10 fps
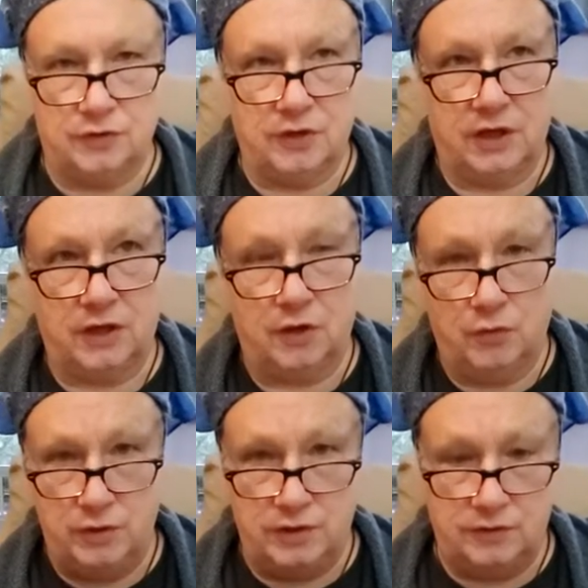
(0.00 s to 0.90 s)
Okay,
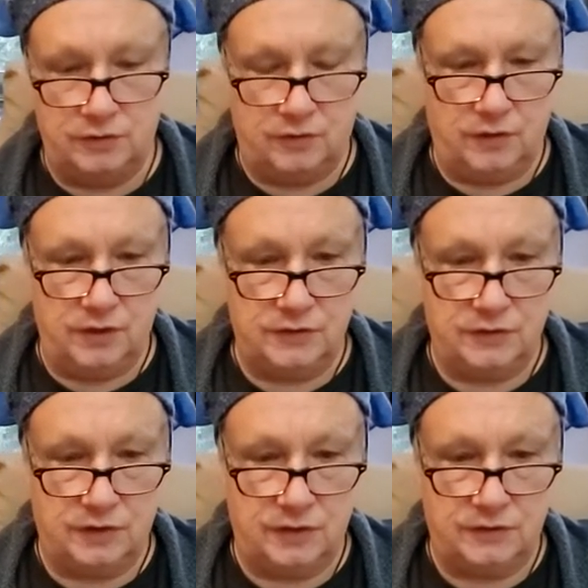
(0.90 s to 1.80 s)
going into this,
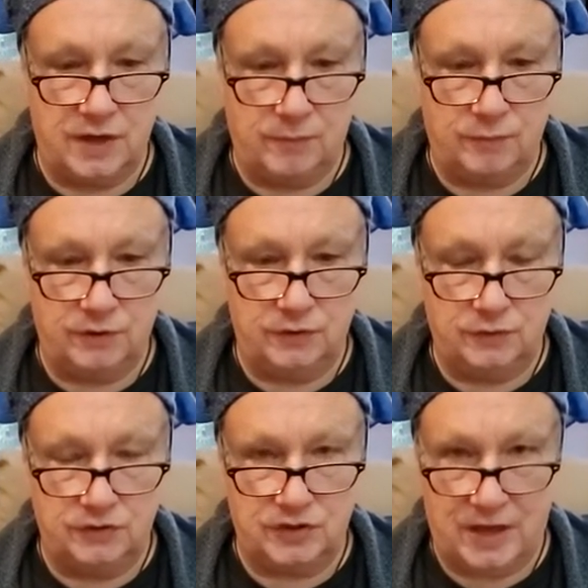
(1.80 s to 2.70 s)
and it's happening
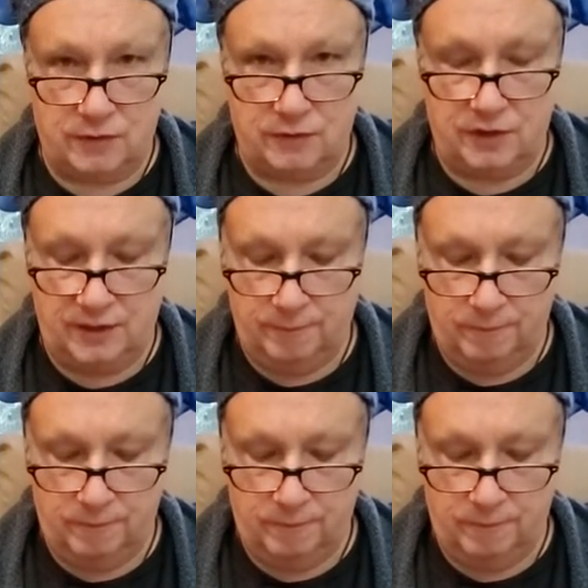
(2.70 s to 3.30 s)
Saturday.